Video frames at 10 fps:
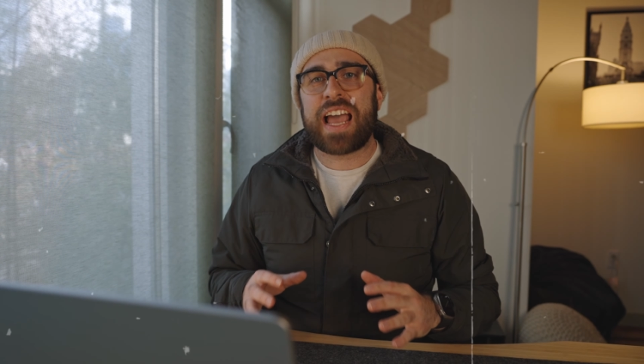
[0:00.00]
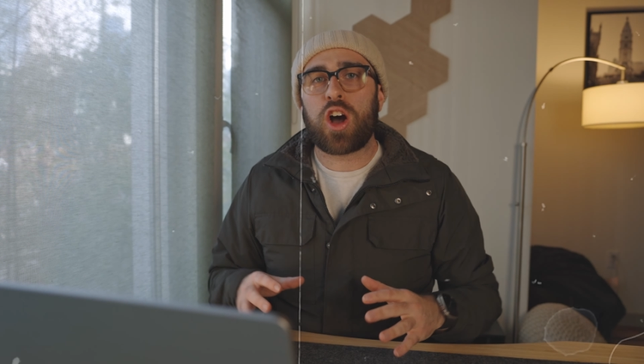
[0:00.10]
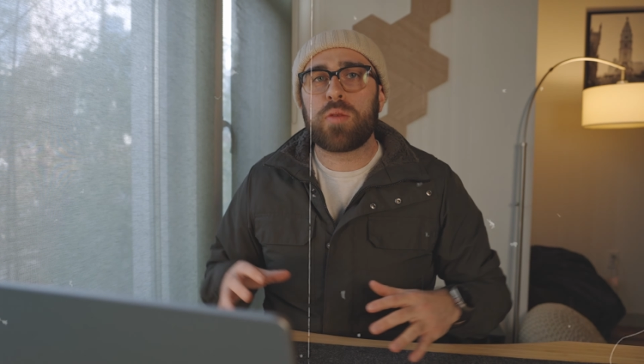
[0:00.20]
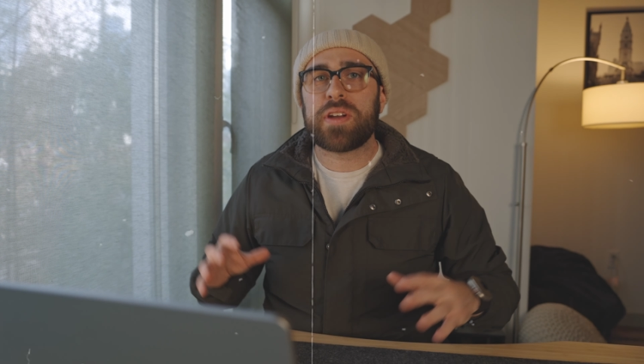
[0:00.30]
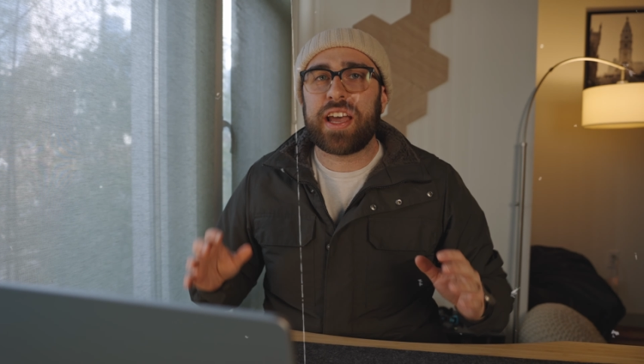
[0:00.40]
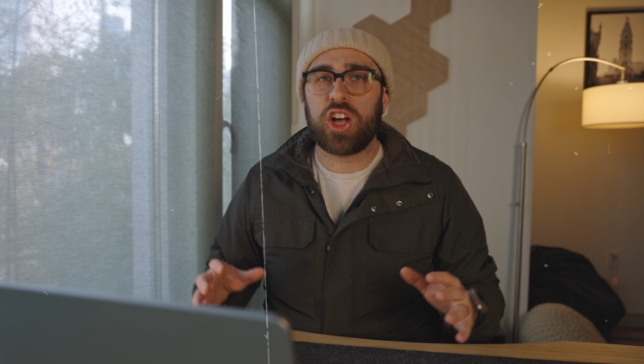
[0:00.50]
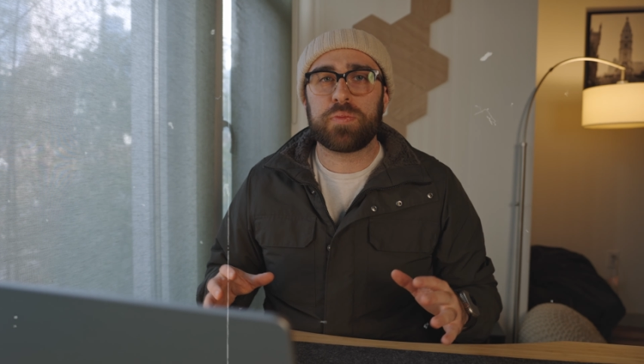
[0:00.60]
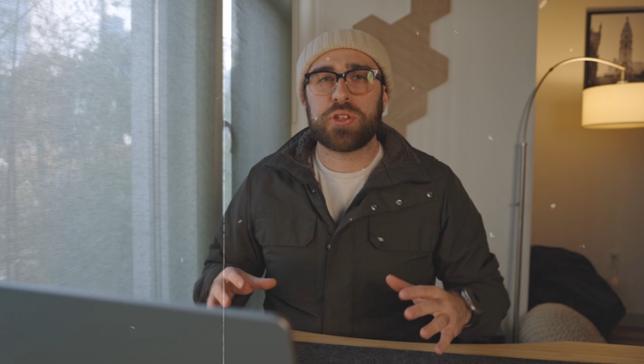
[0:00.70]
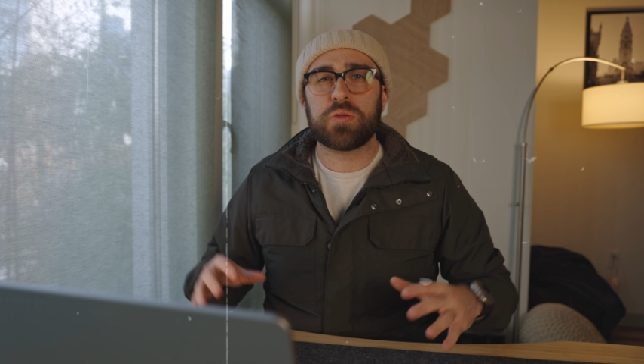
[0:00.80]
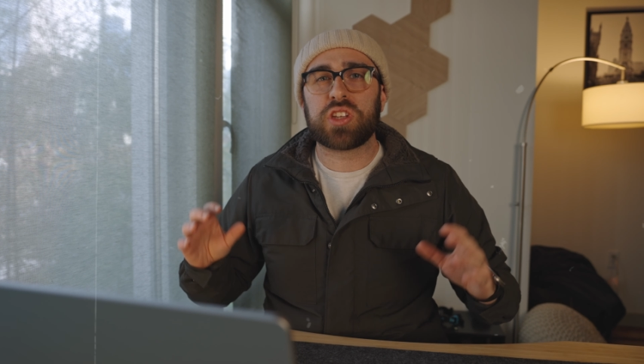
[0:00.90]
how I'm going to
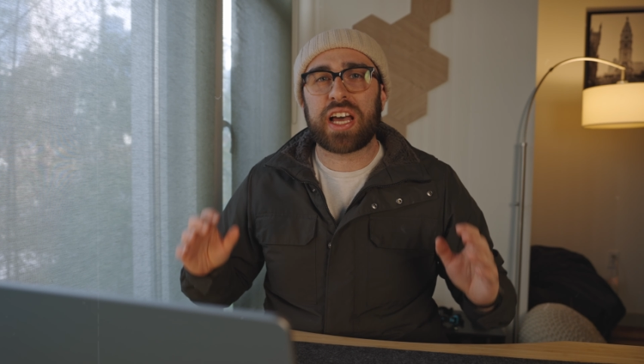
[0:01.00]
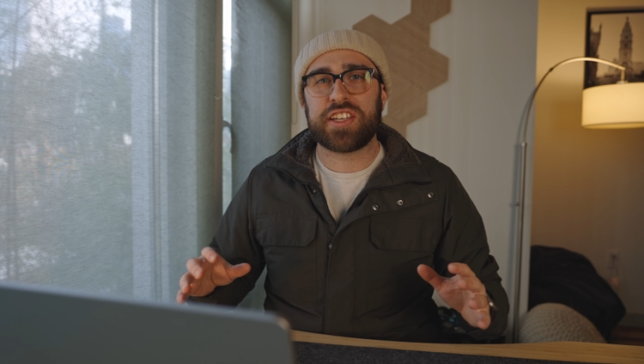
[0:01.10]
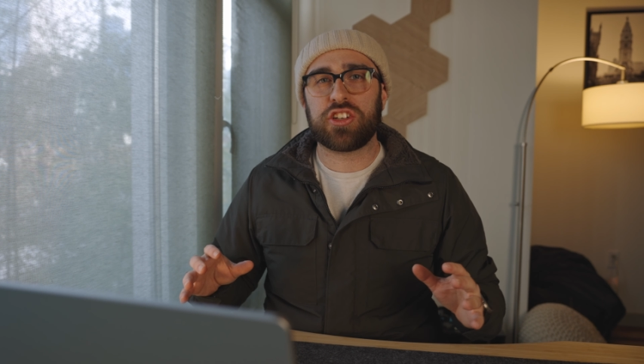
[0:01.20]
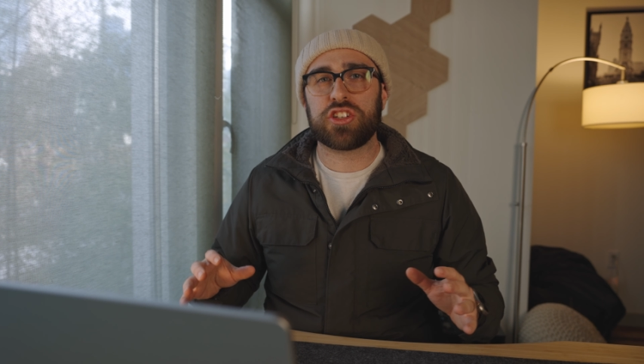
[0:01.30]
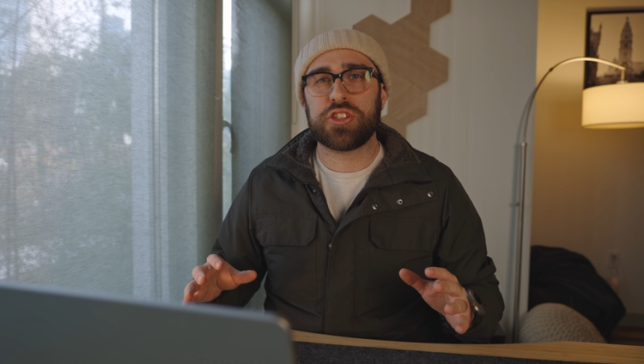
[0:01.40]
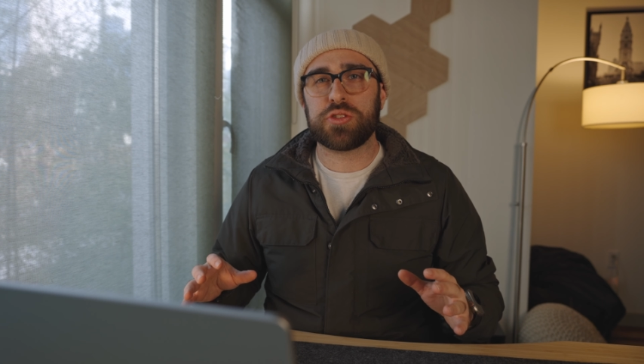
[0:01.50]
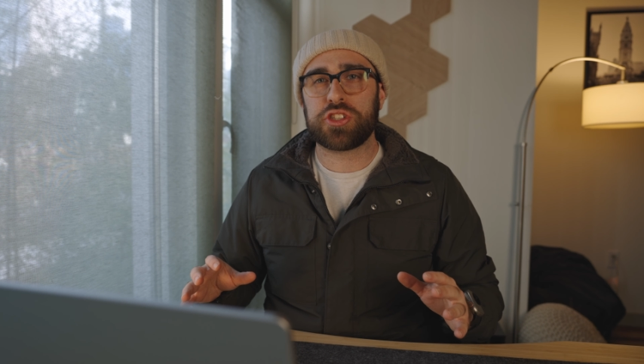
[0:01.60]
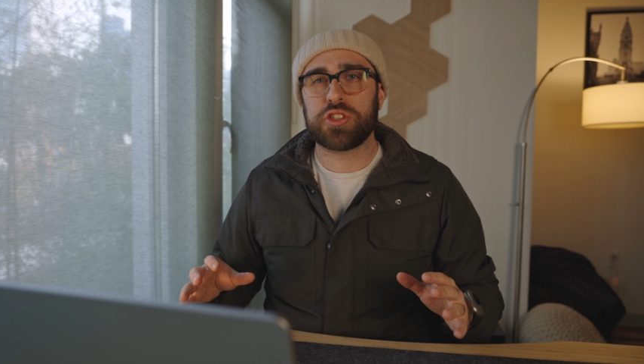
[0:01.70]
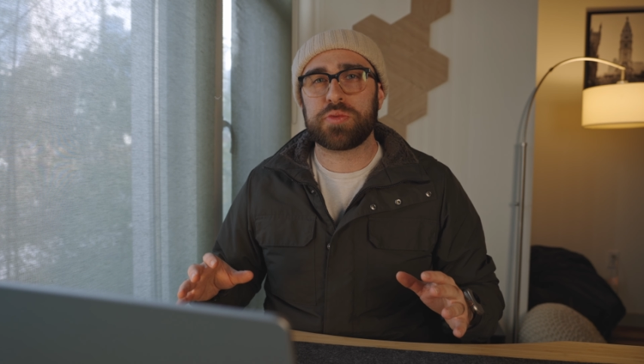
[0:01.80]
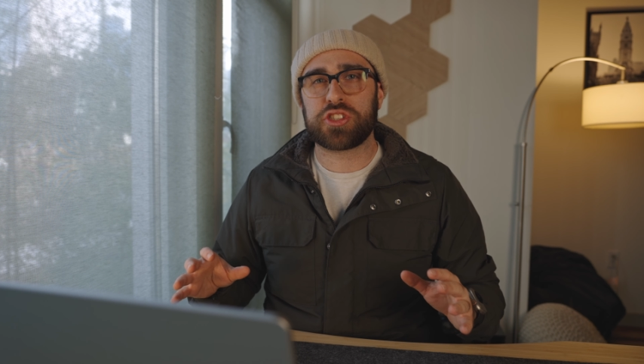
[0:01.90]
help you light your
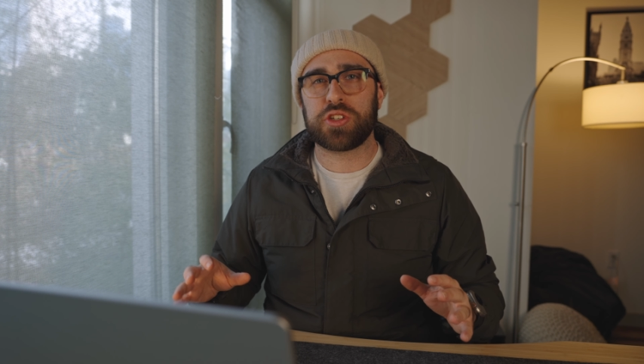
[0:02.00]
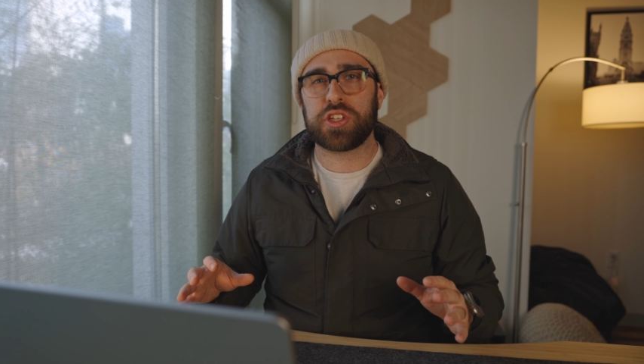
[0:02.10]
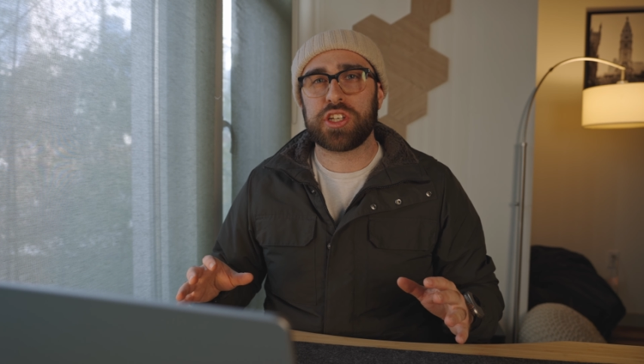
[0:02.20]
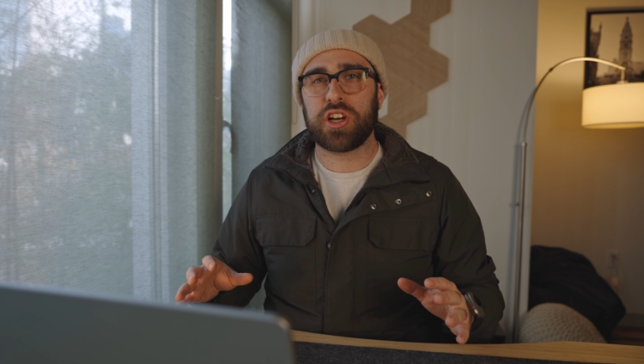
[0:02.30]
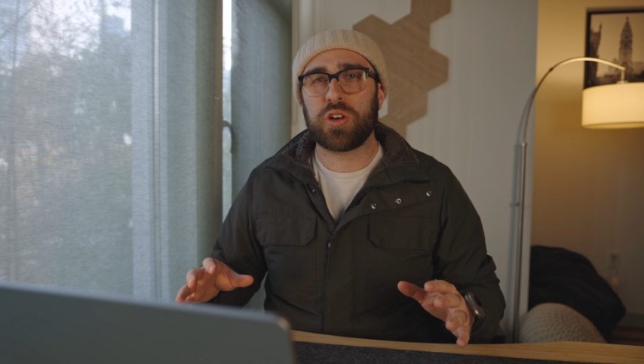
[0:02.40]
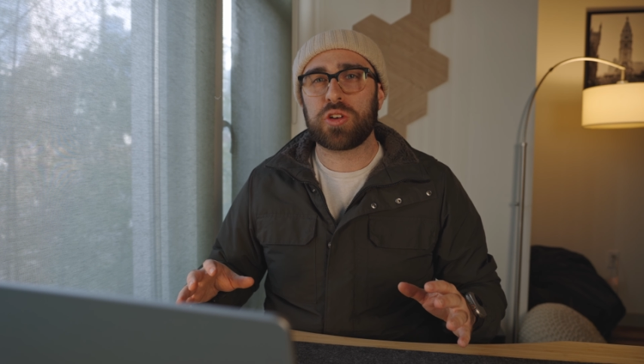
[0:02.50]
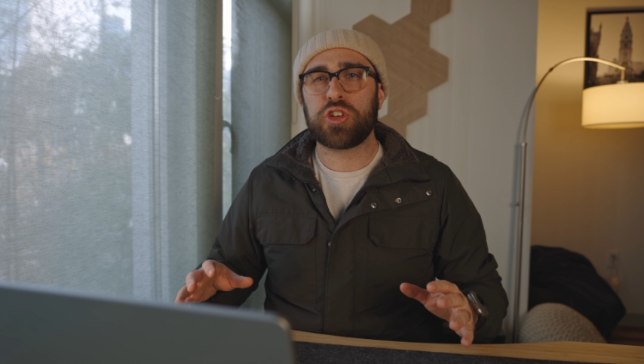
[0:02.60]
YouTube studio,